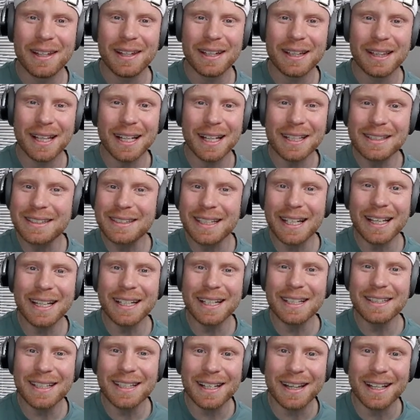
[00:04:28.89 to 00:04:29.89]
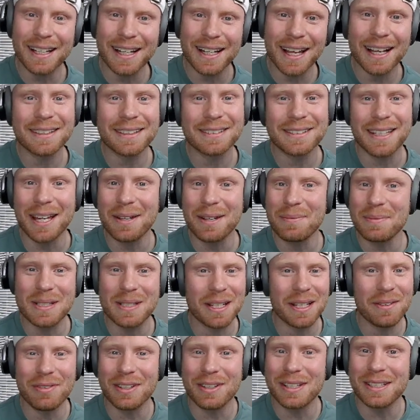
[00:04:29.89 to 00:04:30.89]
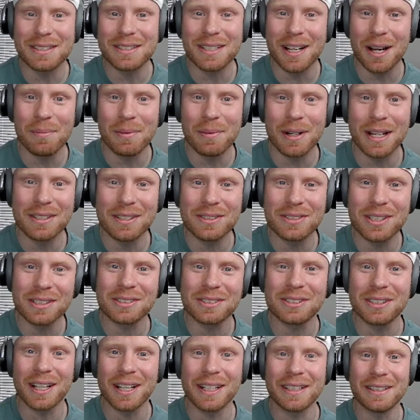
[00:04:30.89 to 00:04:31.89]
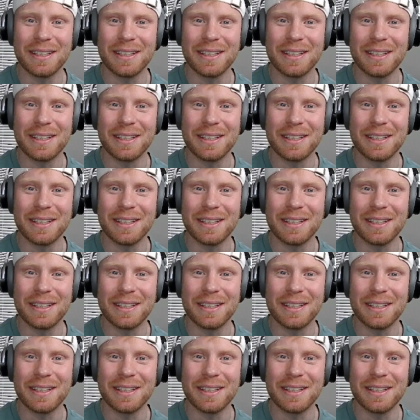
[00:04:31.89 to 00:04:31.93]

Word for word: Let's get into the next game and see if he can dominate just like